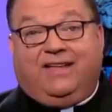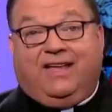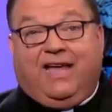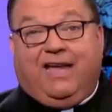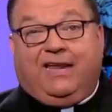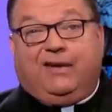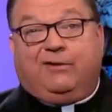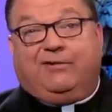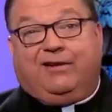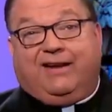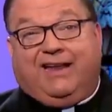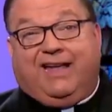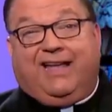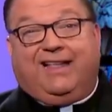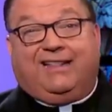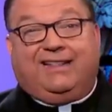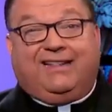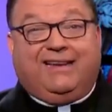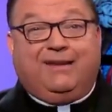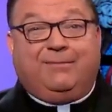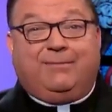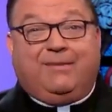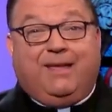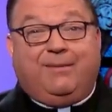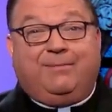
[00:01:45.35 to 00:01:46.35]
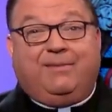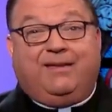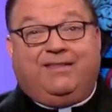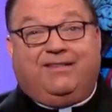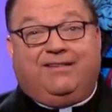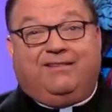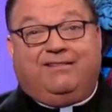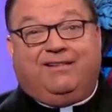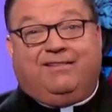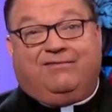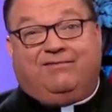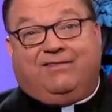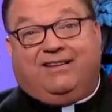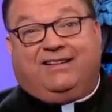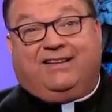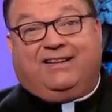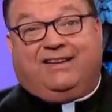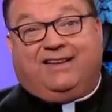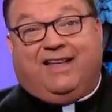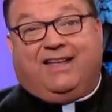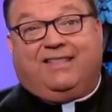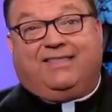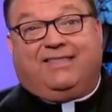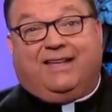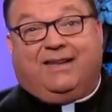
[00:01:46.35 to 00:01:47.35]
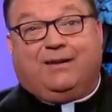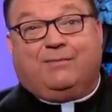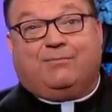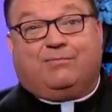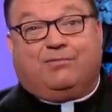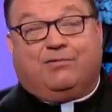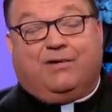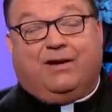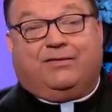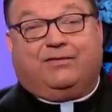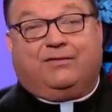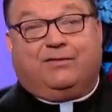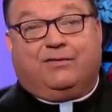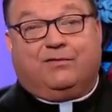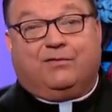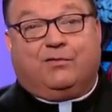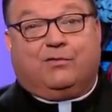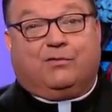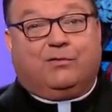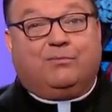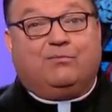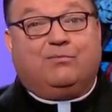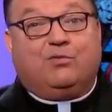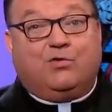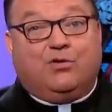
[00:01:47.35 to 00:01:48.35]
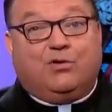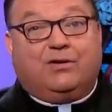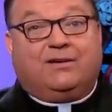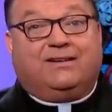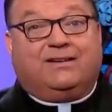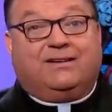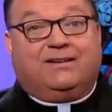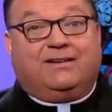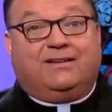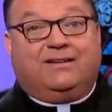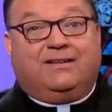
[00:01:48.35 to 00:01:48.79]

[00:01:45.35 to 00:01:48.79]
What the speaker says: and in reality, maybe they're really not that impressive or important.